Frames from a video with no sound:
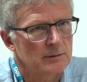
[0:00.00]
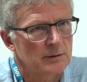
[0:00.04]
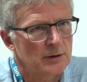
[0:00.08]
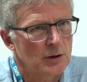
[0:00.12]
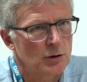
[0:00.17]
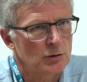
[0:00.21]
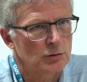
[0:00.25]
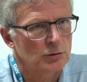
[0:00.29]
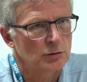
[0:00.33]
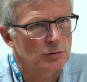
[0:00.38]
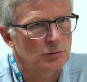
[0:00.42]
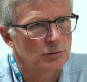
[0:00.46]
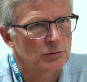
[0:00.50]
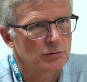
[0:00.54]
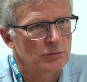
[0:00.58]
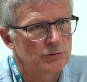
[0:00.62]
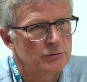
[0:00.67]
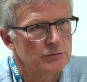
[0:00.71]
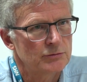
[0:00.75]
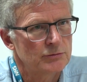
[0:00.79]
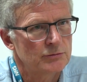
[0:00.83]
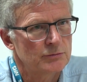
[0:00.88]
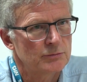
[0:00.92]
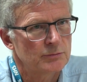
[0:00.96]
local
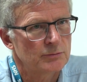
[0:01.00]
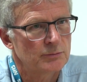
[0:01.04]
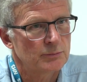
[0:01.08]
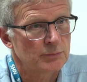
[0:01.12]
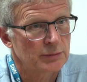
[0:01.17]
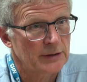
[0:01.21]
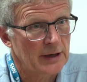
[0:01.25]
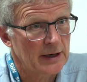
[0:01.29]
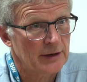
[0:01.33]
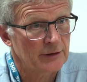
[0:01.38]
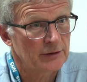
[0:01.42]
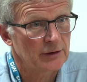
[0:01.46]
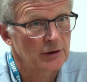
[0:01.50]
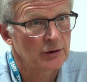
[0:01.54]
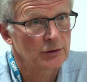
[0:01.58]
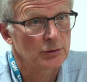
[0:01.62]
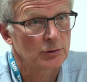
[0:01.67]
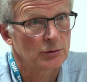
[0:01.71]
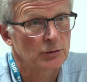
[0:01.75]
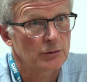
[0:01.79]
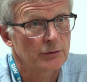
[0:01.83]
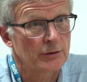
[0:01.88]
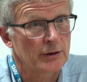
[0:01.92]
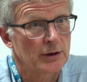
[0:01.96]
practice
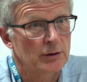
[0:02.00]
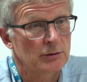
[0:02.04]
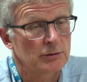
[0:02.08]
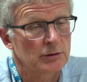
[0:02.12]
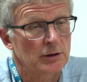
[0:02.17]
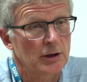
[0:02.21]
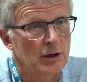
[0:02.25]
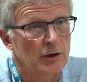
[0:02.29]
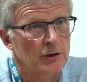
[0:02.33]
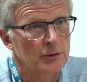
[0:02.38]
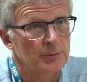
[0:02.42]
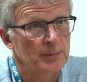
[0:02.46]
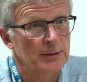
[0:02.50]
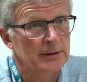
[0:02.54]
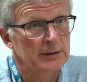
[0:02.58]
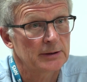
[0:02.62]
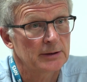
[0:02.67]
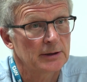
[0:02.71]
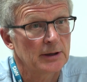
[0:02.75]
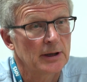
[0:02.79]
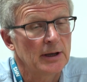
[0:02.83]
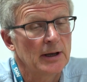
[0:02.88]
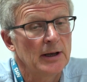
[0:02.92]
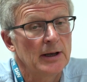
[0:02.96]
or the local
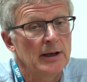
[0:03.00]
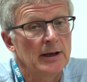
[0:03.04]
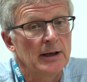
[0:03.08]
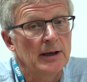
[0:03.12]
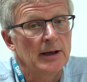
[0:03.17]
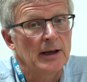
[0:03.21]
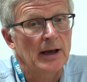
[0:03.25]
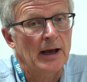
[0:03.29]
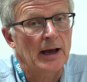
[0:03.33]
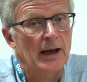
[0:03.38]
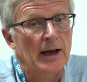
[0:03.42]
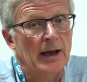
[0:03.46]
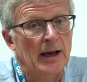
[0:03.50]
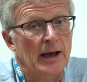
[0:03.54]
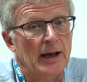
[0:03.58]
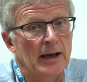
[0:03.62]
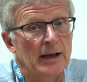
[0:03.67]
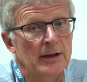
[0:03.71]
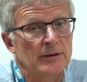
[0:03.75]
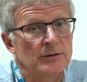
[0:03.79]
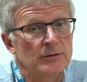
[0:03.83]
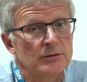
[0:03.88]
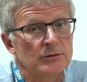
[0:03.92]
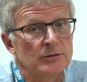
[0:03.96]
hospital,
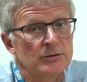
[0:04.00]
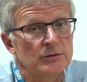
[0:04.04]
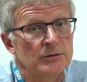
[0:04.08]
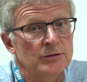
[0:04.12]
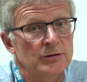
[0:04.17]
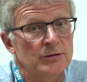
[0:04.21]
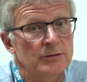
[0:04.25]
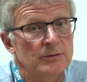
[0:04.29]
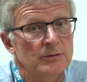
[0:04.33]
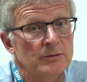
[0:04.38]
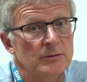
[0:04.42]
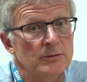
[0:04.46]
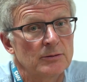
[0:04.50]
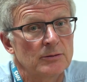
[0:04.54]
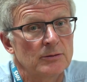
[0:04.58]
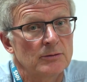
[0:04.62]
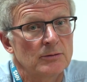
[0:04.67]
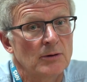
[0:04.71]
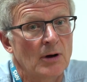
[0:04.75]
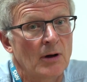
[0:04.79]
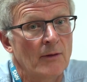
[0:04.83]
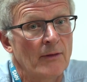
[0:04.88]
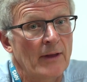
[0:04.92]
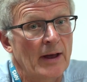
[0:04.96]
and
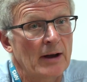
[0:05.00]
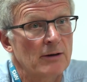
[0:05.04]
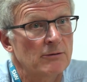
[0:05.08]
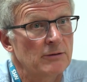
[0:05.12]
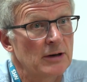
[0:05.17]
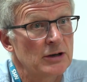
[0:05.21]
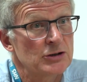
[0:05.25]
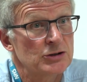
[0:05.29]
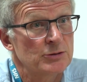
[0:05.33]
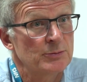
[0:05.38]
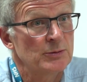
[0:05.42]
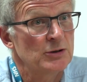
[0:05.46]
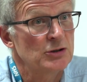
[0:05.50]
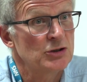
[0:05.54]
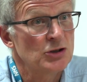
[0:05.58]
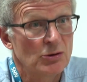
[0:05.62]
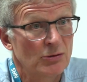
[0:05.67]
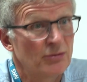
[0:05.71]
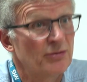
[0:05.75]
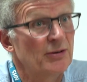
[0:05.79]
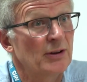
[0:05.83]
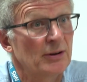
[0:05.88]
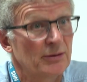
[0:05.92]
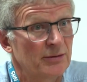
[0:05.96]
on that regimen
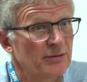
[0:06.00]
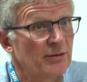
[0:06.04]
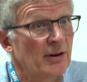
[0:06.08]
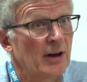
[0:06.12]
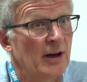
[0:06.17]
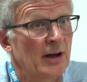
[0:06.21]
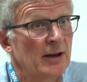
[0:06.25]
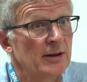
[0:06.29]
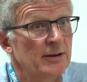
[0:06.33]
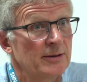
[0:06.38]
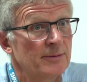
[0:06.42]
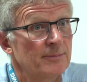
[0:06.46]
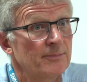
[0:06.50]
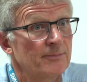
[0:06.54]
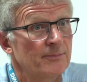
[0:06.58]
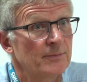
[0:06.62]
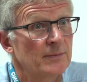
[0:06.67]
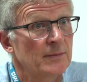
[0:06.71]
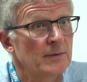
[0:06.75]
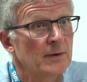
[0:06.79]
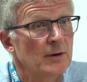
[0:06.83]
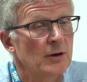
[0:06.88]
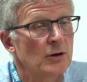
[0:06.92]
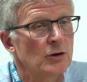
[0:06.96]
you'll feel fine.
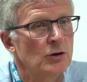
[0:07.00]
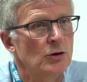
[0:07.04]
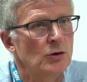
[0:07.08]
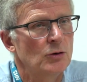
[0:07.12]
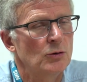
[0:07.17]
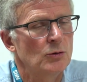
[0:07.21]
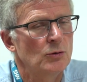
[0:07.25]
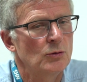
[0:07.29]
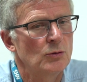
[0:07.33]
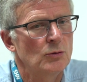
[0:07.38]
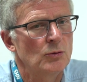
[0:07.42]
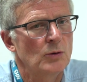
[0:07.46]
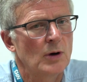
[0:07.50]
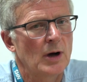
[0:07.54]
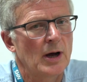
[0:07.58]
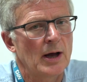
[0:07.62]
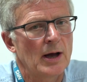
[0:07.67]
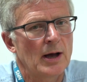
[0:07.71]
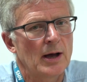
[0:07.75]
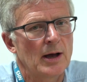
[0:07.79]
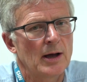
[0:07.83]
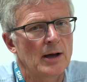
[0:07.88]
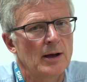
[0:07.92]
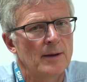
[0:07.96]
You,
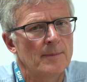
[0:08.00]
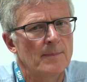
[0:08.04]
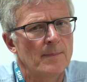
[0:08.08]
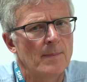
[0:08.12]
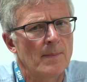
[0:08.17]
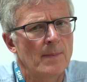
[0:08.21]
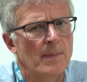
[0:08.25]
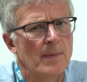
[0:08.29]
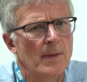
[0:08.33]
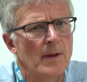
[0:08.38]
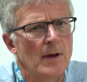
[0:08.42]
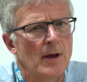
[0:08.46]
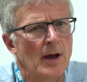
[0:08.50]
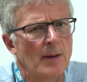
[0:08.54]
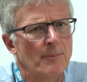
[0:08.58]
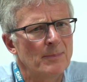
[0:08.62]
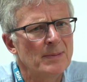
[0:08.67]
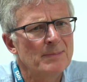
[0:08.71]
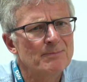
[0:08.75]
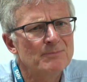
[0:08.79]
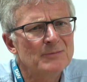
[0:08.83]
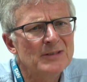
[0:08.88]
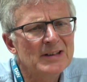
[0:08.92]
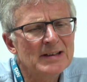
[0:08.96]
um, and
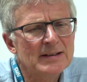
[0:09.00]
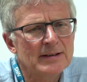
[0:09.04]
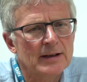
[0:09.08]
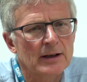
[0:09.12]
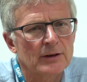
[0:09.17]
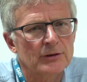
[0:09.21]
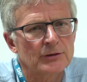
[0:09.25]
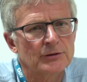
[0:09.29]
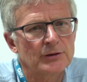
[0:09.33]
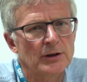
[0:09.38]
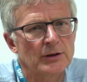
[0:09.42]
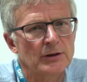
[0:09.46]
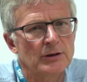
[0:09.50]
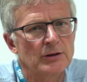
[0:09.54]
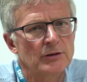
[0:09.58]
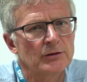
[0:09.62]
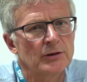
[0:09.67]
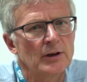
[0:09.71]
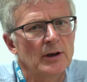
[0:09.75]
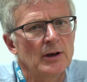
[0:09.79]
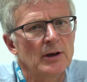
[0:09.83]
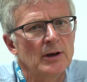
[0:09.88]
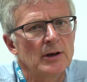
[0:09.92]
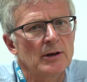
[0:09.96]
detailed
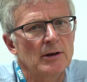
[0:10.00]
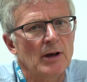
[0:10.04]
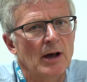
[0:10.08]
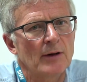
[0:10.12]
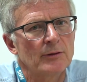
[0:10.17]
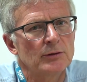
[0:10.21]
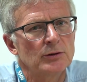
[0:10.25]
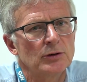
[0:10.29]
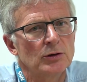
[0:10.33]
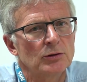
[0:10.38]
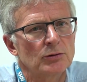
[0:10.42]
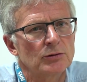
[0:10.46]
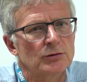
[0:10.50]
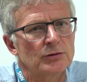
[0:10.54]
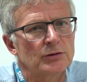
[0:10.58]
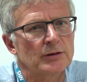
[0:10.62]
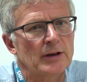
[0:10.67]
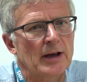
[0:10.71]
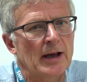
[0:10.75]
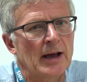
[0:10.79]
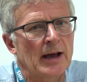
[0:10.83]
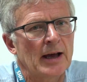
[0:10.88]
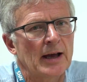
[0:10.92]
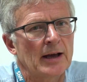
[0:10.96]
studies have looked
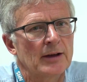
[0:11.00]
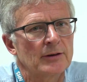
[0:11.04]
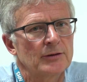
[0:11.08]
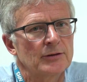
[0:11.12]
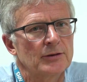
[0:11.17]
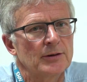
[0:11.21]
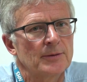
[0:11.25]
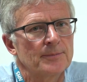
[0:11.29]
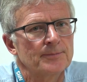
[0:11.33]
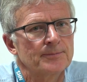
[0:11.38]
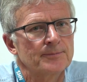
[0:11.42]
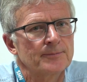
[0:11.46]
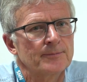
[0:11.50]
at